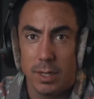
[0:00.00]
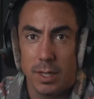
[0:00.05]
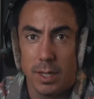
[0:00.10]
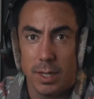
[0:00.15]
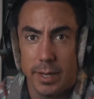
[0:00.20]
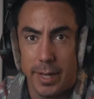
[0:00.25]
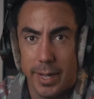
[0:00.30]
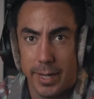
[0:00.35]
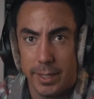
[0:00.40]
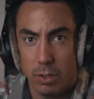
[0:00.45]

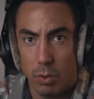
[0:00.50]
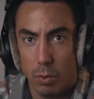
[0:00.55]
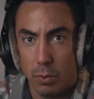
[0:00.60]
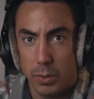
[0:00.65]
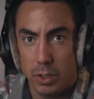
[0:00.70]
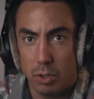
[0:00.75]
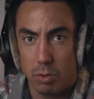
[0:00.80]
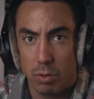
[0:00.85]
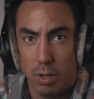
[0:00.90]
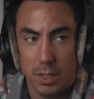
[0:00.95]
that toy
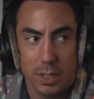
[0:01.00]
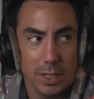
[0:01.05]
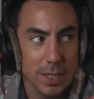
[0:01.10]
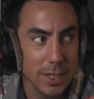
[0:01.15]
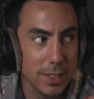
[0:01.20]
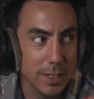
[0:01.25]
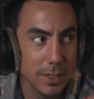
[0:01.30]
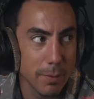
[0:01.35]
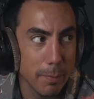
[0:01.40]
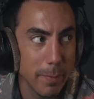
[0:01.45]
truck
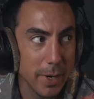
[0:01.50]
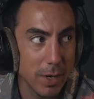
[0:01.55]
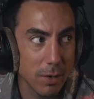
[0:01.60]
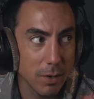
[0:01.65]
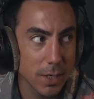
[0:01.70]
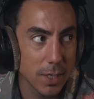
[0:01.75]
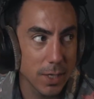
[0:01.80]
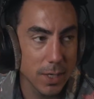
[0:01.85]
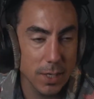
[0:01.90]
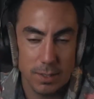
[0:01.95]
is
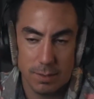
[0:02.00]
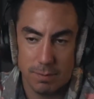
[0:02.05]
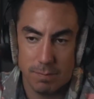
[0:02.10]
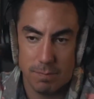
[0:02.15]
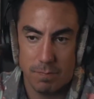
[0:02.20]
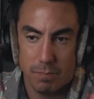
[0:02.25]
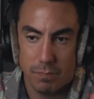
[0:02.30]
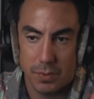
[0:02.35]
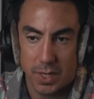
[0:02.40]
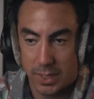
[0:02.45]
America.
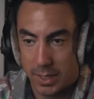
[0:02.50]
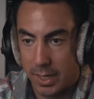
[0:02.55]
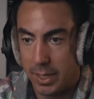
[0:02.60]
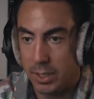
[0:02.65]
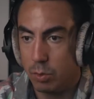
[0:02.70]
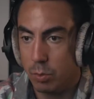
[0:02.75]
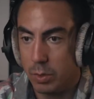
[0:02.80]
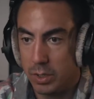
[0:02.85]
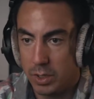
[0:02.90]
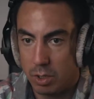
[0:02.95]
Like,
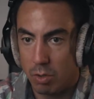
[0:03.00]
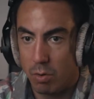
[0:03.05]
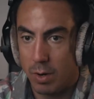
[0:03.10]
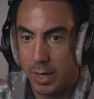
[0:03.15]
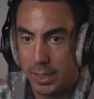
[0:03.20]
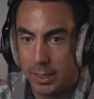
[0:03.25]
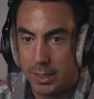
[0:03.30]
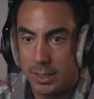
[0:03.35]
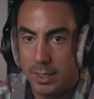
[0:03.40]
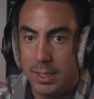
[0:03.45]
that's what's
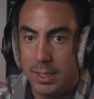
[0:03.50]
crazy,